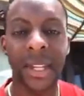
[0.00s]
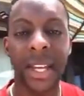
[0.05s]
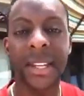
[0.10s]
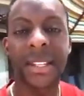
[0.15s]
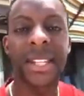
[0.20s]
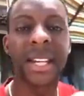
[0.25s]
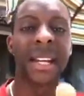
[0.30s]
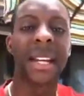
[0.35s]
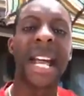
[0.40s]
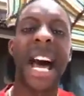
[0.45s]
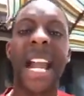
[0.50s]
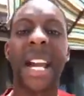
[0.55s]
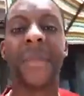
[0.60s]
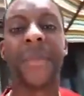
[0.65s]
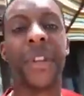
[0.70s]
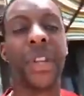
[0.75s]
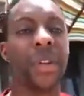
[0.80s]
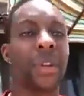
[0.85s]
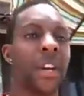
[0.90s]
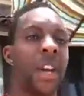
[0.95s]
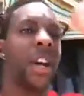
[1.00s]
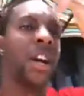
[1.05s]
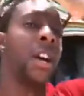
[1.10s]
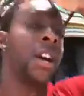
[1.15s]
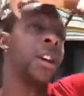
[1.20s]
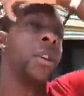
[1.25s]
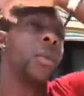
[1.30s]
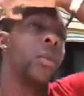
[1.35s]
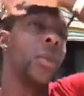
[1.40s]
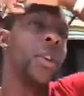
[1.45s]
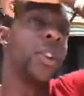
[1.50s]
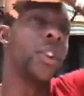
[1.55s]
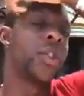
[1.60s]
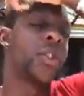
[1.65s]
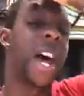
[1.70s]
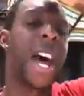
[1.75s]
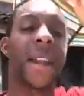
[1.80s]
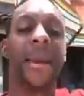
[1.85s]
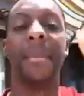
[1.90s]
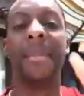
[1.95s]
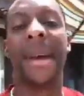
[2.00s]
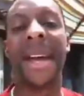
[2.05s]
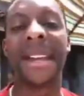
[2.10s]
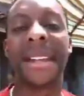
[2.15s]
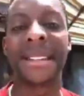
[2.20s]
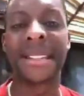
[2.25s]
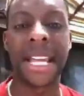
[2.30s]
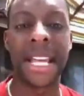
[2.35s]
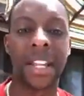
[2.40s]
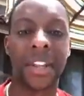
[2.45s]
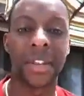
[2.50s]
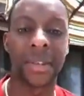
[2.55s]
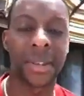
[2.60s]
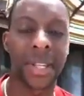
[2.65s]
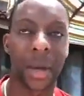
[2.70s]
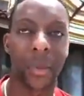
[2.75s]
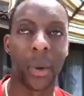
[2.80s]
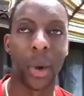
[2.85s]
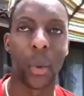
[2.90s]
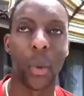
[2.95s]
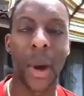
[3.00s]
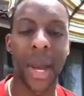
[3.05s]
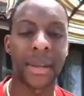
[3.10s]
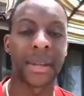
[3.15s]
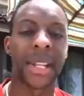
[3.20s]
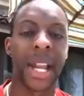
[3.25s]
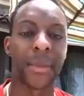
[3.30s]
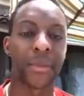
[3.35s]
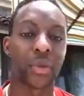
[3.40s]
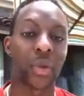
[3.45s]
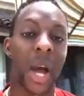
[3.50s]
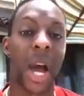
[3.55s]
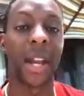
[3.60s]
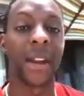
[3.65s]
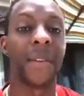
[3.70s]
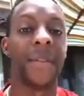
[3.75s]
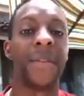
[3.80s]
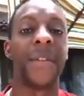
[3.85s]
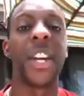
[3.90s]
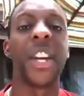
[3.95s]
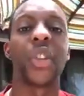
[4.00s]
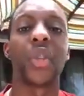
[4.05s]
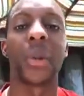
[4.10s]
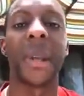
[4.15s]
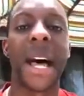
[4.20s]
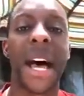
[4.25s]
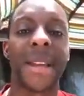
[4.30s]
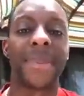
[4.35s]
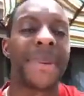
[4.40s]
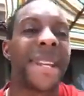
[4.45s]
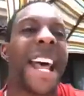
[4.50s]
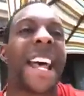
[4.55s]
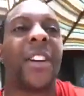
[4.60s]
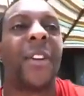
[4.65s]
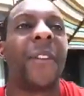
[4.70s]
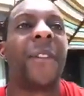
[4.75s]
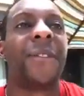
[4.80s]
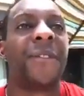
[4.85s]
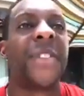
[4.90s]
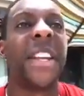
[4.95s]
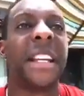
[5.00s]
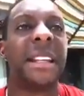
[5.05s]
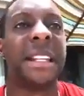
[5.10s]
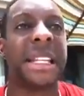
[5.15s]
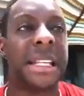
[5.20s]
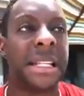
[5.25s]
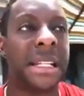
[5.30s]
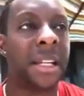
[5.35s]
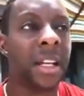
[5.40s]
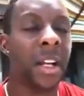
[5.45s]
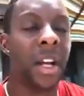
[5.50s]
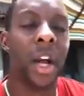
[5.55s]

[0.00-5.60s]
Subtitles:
See, a lot of you, when you try to meditate, you say, well, Wesley, I'm trying to visualize, but I don't feel it.